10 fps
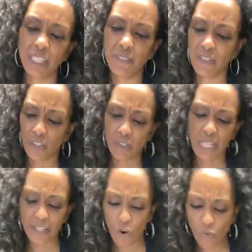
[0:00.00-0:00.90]
even if they're
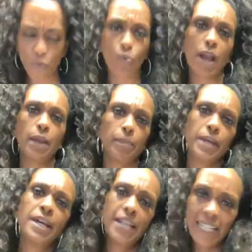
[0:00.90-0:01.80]
like overripe,
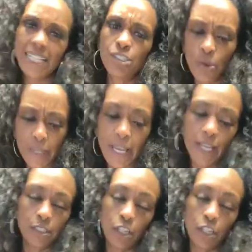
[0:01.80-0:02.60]
it's okay.